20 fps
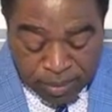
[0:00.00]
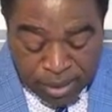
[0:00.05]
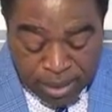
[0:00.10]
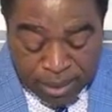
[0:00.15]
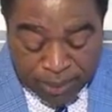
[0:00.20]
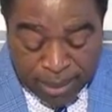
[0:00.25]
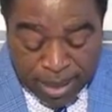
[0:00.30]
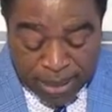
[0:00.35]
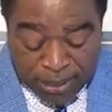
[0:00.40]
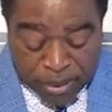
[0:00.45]

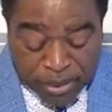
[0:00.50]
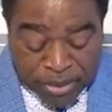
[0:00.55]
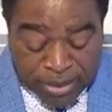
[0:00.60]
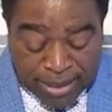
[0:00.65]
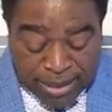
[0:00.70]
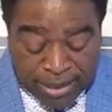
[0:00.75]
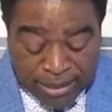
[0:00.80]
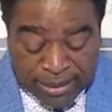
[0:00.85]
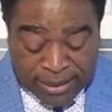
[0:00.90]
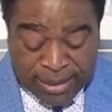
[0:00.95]
the Bible
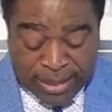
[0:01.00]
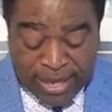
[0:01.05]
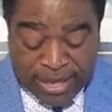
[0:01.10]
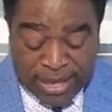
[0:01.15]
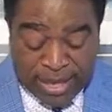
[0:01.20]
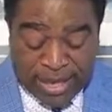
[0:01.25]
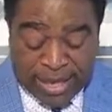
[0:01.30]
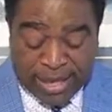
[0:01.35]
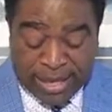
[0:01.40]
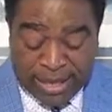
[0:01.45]
says,
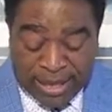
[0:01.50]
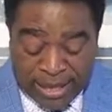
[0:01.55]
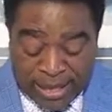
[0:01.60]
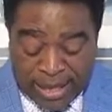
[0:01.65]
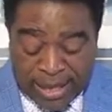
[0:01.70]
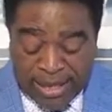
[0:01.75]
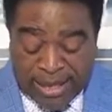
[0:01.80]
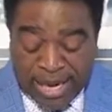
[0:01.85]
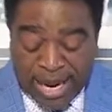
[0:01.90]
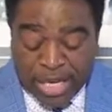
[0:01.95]

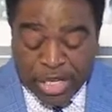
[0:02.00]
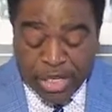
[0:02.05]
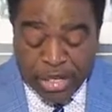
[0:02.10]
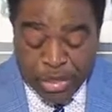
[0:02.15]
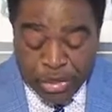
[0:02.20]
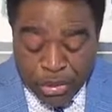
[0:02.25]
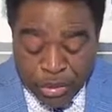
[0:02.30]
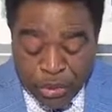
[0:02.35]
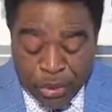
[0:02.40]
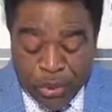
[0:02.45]
he that
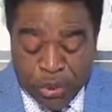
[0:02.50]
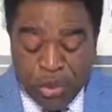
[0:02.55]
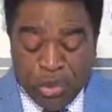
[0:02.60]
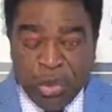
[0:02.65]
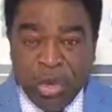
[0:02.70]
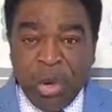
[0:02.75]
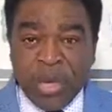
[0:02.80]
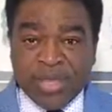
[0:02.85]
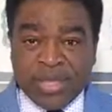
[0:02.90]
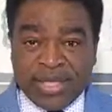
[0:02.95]

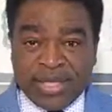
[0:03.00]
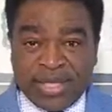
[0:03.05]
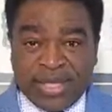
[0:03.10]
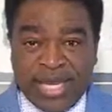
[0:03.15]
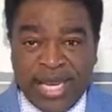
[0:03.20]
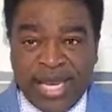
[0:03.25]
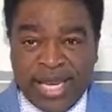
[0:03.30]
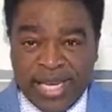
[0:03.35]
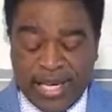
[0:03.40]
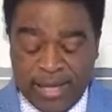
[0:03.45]
knew no
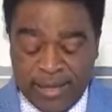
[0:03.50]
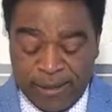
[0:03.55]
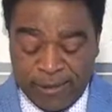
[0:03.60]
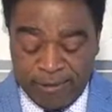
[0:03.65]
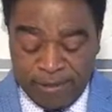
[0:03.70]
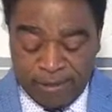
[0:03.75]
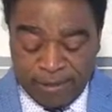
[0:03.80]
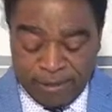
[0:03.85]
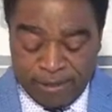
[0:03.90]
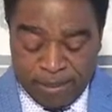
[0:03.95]
sin
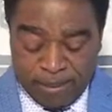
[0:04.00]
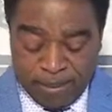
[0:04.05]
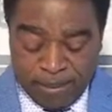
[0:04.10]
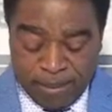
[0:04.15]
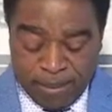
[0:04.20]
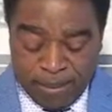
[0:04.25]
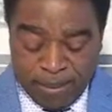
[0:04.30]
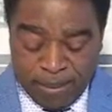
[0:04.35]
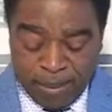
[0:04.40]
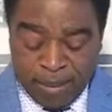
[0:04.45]

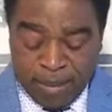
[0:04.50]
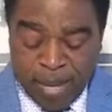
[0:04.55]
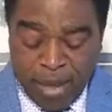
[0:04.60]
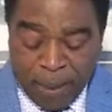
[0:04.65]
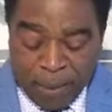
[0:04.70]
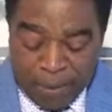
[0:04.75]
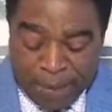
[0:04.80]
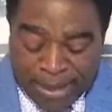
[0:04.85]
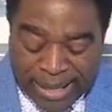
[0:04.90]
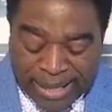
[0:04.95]

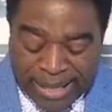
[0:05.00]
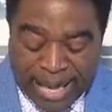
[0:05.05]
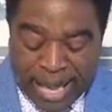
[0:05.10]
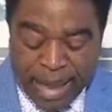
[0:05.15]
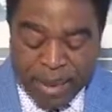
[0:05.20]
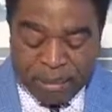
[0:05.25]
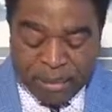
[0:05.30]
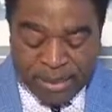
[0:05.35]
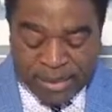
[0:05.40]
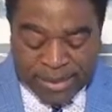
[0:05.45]

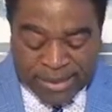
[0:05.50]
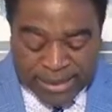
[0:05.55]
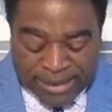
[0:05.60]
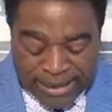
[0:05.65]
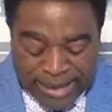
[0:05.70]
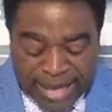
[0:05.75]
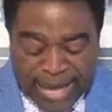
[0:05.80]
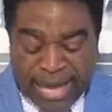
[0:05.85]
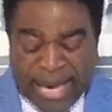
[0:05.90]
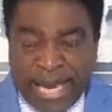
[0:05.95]
became
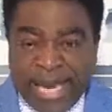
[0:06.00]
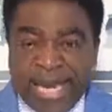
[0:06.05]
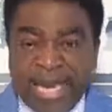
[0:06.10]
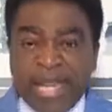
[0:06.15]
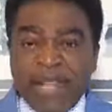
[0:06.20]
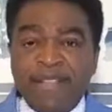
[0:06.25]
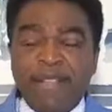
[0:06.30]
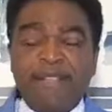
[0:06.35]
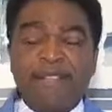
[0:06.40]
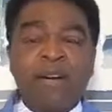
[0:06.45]

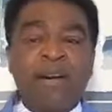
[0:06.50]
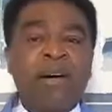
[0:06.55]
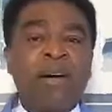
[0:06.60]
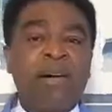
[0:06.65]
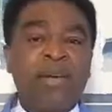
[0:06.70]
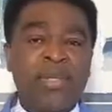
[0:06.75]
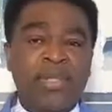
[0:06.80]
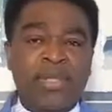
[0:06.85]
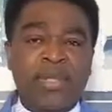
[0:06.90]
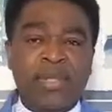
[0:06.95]
sin for
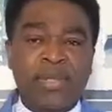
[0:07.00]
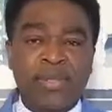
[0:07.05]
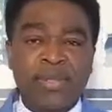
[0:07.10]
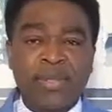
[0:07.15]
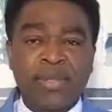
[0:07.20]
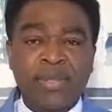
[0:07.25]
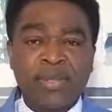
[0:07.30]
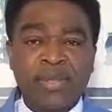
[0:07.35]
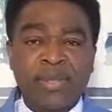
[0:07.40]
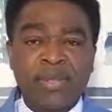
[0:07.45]
us.
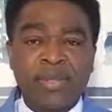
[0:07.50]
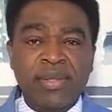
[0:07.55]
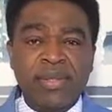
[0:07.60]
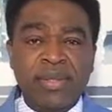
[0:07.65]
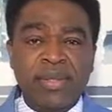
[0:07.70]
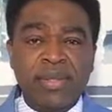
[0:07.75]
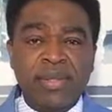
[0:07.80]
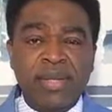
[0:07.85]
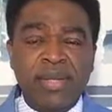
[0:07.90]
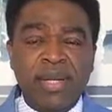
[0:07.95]

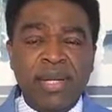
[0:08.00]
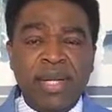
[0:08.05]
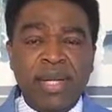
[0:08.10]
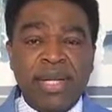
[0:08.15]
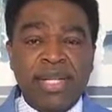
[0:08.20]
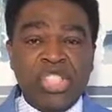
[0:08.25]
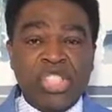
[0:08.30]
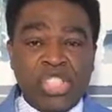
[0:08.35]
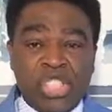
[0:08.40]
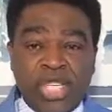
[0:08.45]

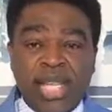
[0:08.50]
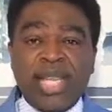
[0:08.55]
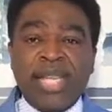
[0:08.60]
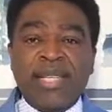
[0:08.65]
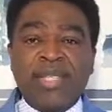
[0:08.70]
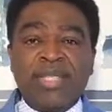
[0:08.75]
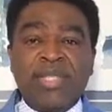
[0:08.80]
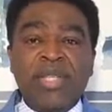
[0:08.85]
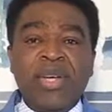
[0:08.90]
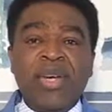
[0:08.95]

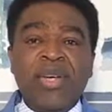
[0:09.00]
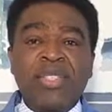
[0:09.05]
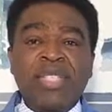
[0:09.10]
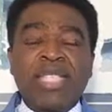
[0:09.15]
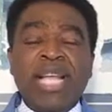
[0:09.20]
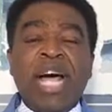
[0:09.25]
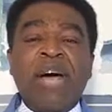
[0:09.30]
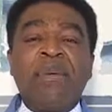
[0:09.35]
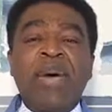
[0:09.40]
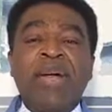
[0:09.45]

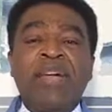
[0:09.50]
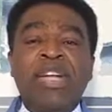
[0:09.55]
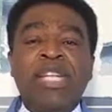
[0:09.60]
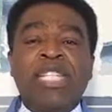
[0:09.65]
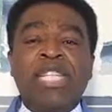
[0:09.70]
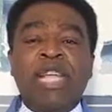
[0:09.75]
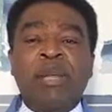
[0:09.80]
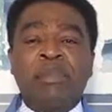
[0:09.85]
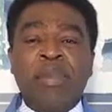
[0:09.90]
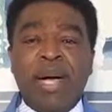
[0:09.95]
Jesus, our
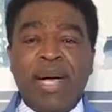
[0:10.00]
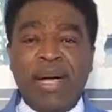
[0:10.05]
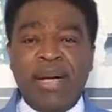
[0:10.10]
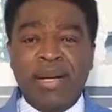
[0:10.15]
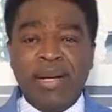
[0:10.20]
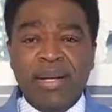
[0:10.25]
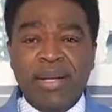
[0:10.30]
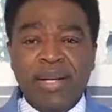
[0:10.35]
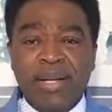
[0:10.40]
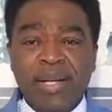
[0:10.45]

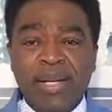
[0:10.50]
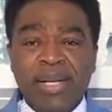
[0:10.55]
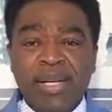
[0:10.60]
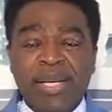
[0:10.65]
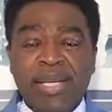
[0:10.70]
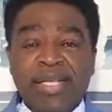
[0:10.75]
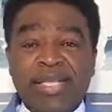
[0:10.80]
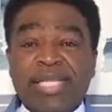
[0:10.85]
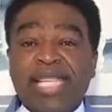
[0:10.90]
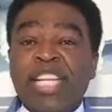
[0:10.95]
Redeemer,
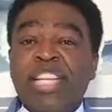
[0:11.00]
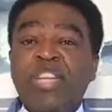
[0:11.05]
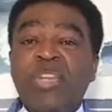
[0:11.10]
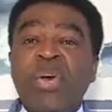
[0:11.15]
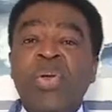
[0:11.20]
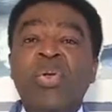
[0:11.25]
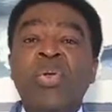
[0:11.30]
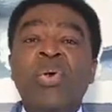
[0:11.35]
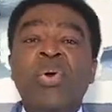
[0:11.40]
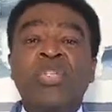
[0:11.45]
did
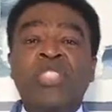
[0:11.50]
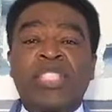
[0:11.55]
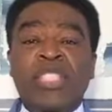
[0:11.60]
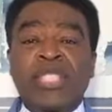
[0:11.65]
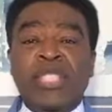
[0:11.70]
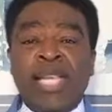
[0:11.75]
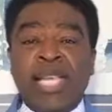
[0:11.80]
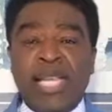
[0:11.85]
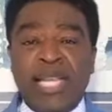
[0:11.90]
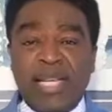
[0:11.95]
not know
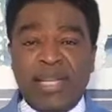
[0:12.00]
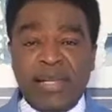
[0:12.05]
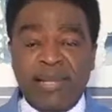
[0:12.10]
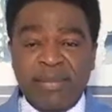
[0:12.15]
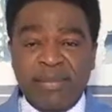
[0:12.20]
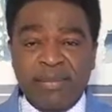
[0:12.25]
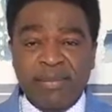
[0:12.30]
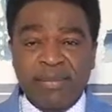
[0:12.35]
sin.